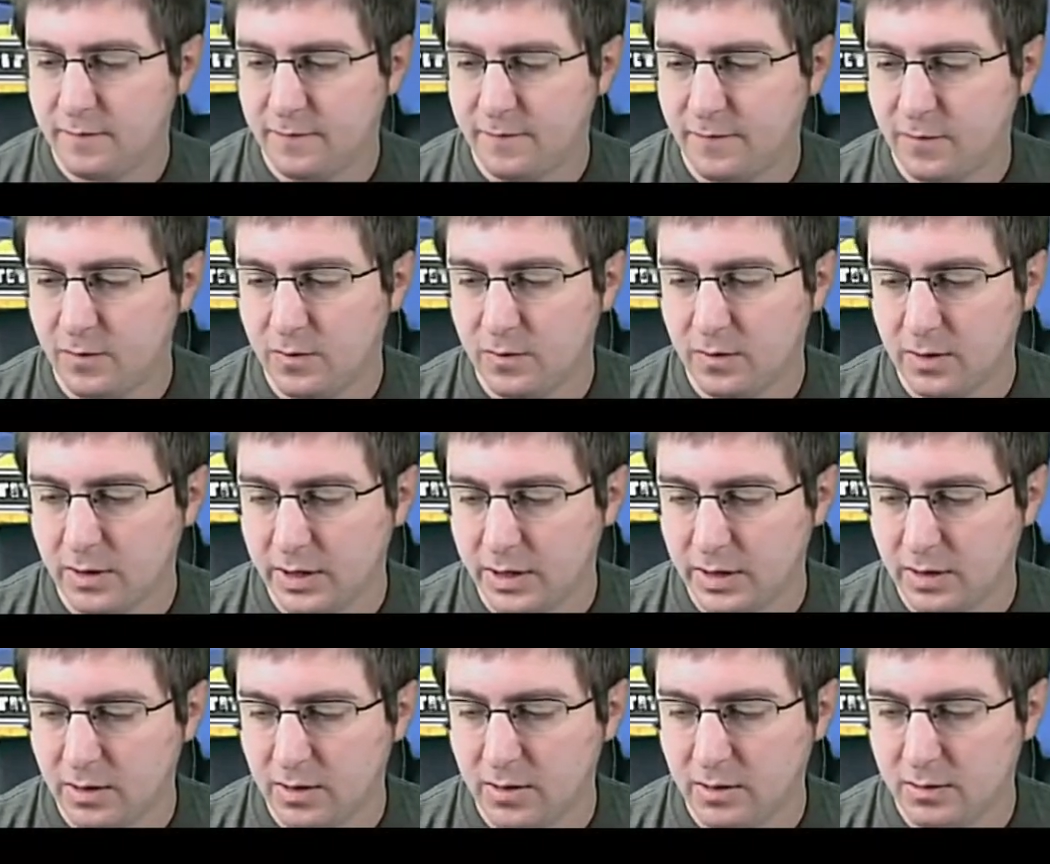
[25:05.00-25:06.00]
for
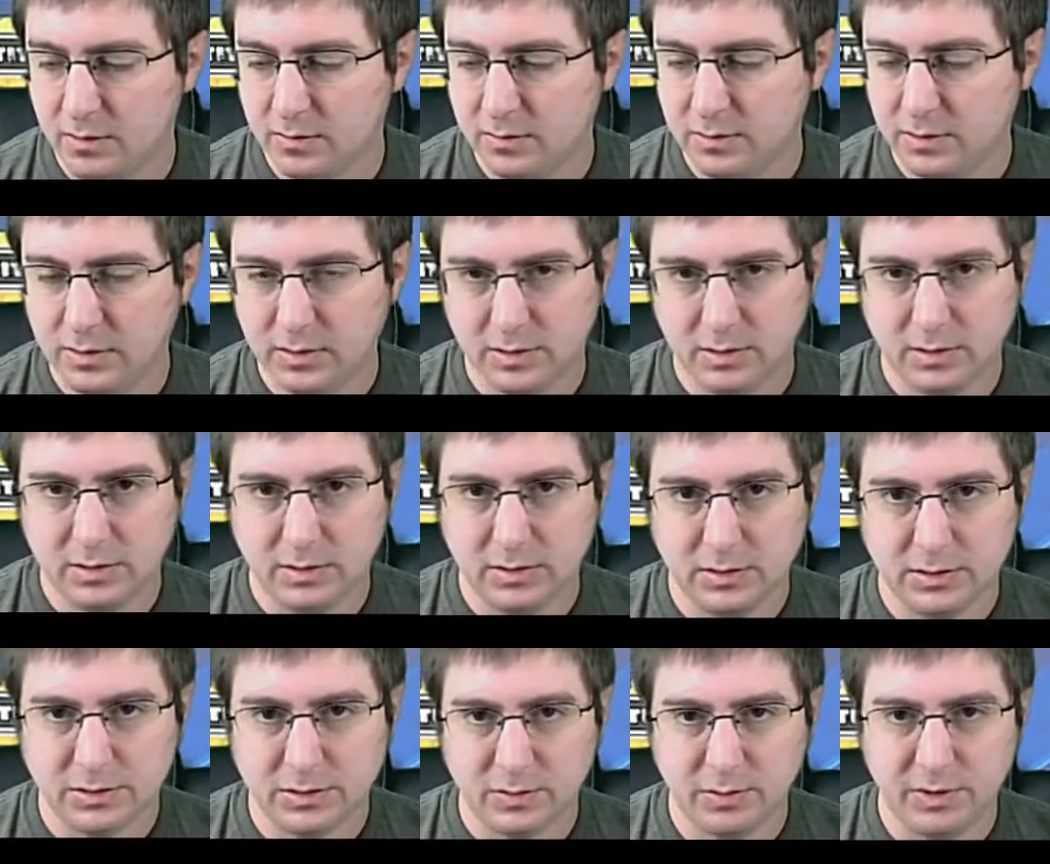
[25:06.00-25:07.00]
here.
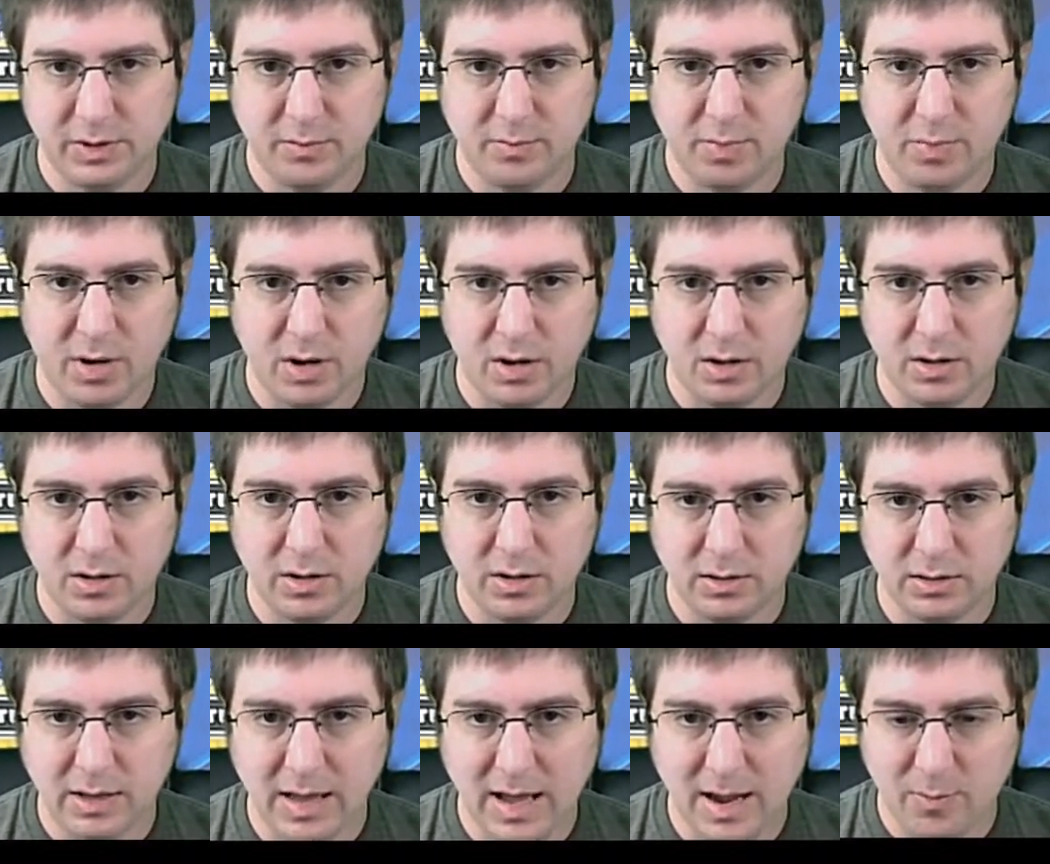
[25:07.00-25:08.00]
So we'll need barn,
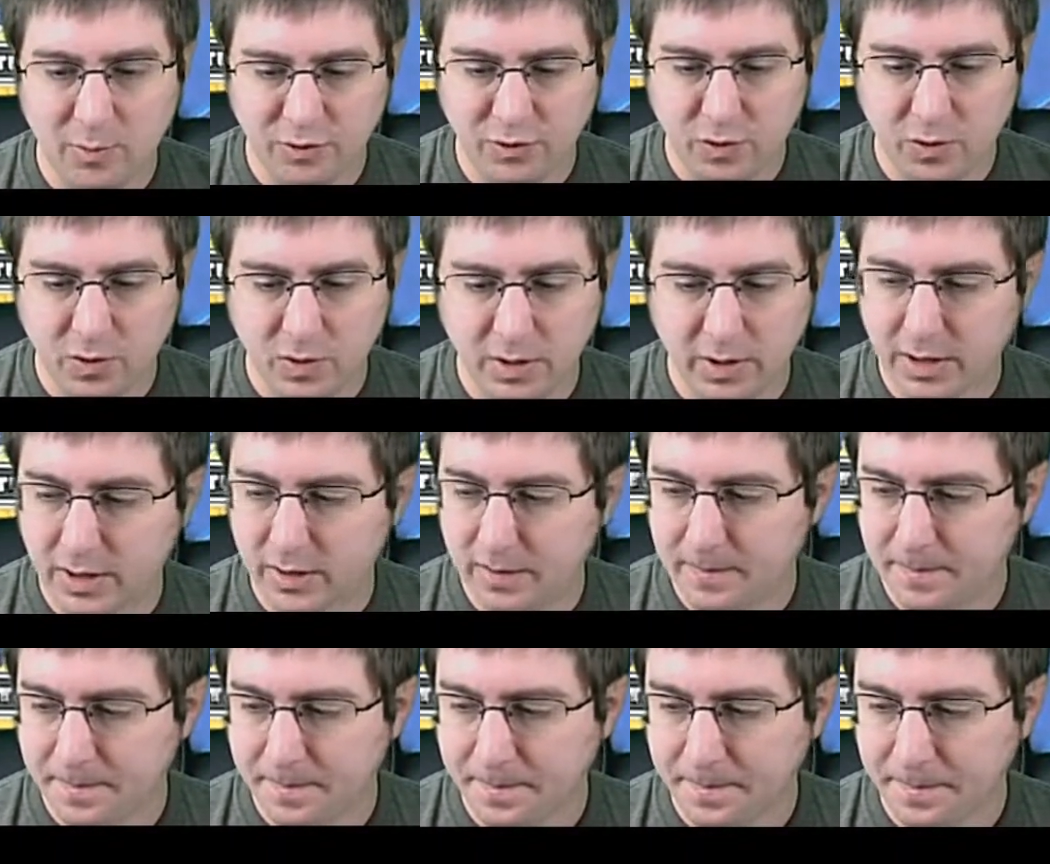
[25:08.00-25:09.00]
laboratory,
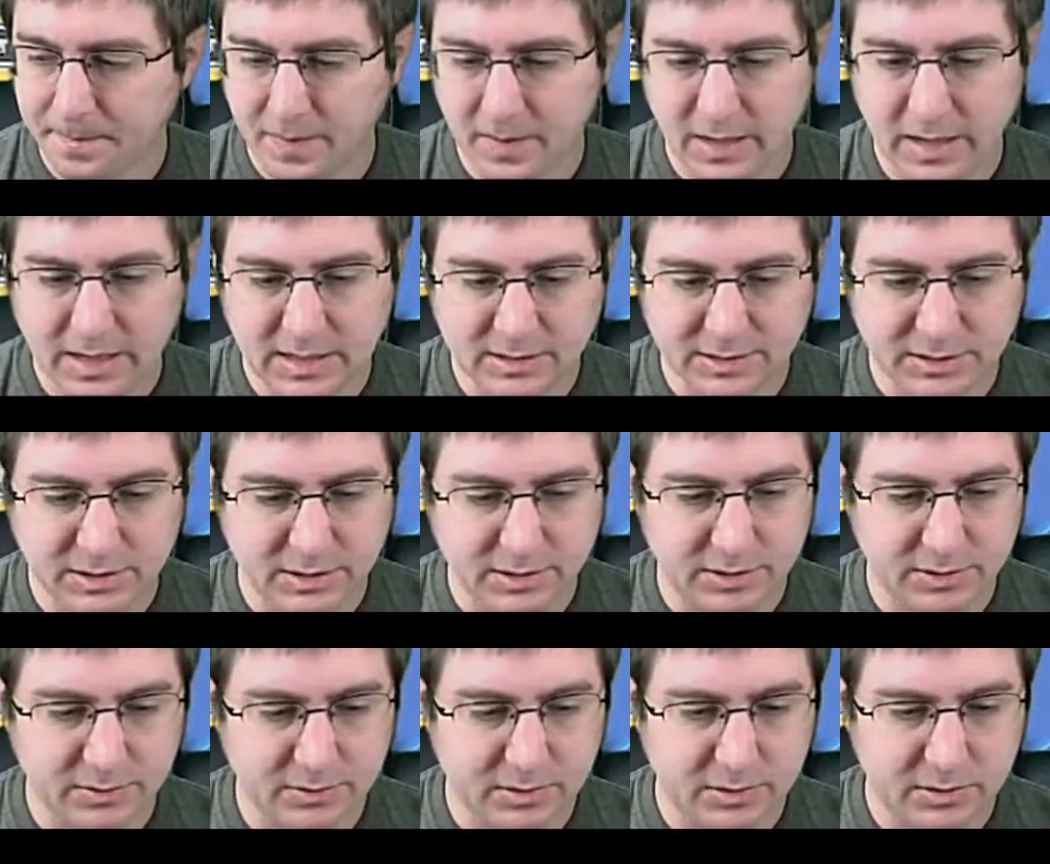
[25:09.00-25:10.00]

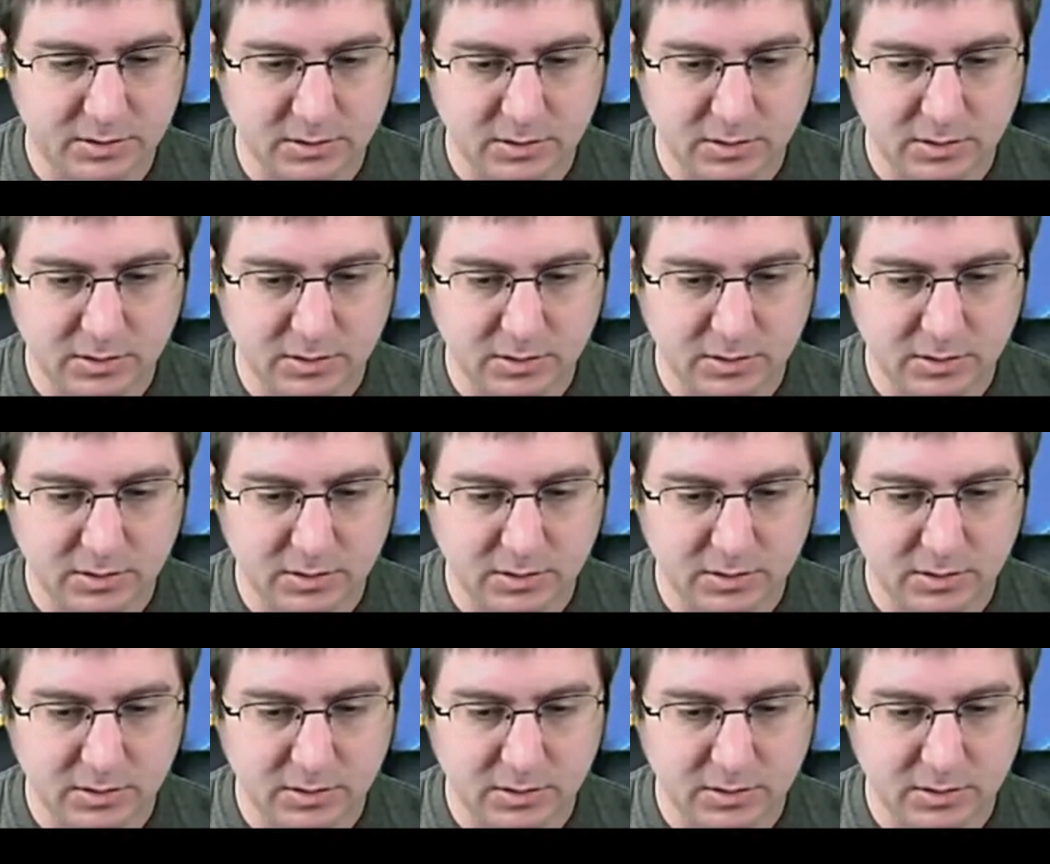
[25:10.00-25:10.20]
institute,